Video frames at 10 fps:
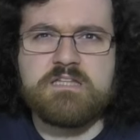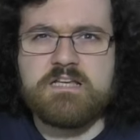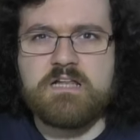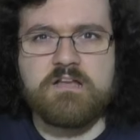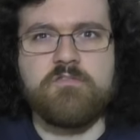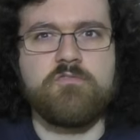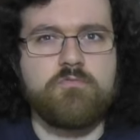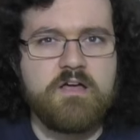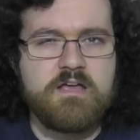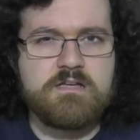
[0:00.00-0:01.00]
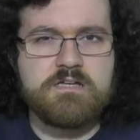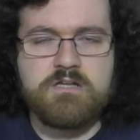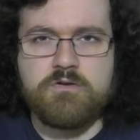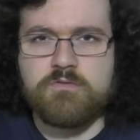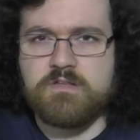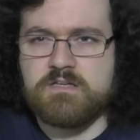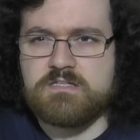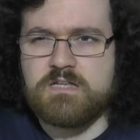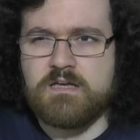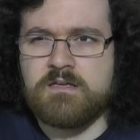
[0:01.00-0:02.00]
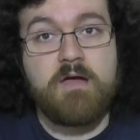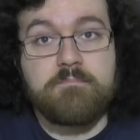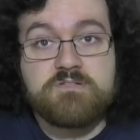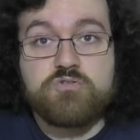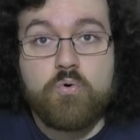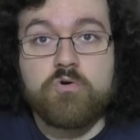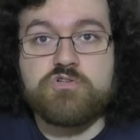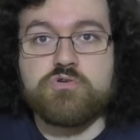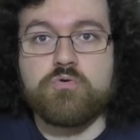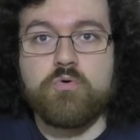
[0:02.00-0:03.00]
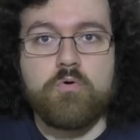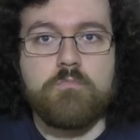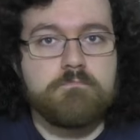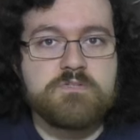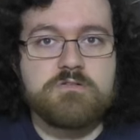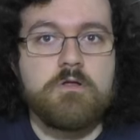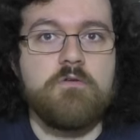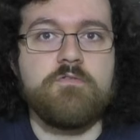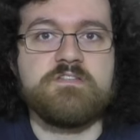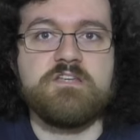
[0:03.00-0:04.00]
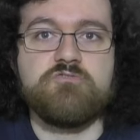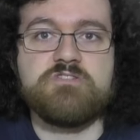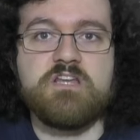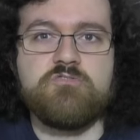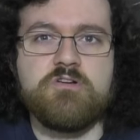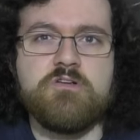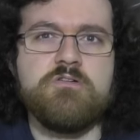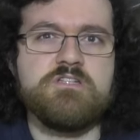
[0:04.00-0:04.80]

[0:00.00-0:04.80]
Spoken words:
Things like threat, things like perhaps torture or stuff, etc., etc.